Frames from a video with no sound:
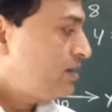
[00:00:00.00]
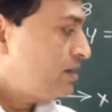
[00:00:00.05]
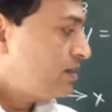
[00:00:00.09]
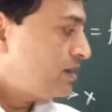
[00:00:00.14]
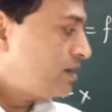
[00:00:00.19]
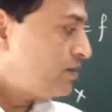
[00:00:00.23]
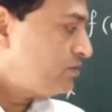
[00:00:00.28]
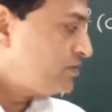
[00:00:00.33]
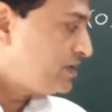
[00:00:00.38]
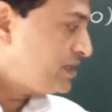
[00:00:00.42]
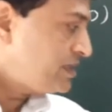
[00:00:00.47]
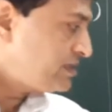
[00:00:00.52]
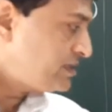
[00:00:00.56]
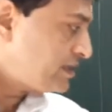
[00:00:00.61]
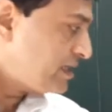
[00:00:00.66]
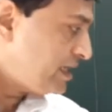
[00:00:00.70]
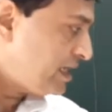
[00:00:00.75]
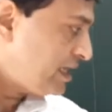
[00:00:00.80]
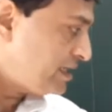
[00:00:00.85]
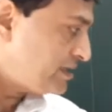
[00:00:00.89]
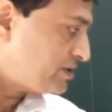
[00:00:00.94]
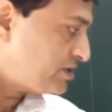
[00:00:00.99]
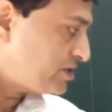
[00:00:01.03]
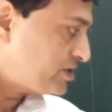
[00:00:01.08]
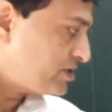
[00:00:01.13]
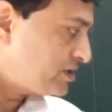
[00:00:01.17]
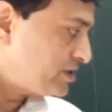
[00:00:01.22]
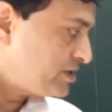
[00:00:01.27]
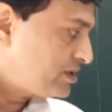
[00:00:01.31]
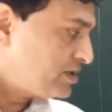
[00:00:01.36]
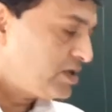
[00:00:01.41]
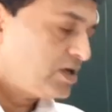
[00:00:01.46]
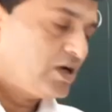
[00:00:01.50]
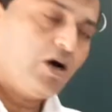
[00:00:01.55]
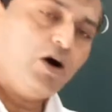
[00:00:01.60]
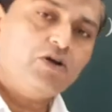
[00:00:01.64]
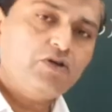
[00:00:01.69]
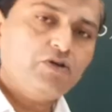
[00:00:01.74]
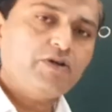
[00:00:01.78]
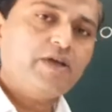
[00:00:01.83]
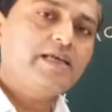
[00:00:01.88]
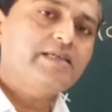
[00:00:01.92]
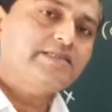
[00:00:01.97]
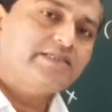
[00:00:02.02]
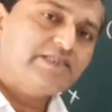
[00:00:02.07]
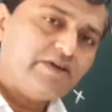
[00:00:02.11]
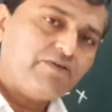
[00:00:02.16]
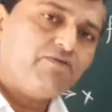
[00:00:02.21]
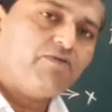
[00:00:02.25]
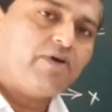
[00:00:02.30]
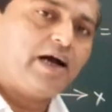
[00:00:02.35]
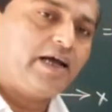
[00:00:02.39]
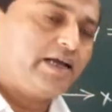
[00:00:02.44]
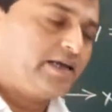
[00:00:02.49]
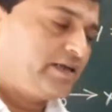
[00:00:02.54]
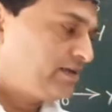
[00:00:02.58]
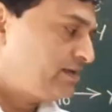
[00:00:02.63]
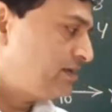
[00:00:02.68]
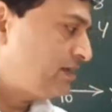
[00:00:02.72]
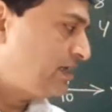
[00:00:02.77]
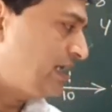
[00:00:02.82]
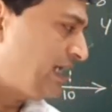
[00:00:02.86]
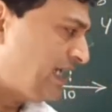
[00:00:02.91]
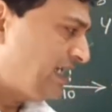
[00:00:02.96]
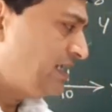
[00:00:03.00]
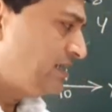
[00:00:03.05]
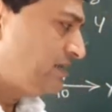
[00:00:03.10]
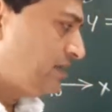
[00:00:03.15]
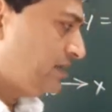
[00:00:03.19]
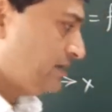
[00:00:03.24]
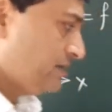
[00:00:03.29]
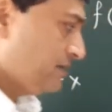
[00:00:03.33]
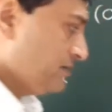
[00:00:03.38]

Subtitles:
Now this h, or you can say y, anything,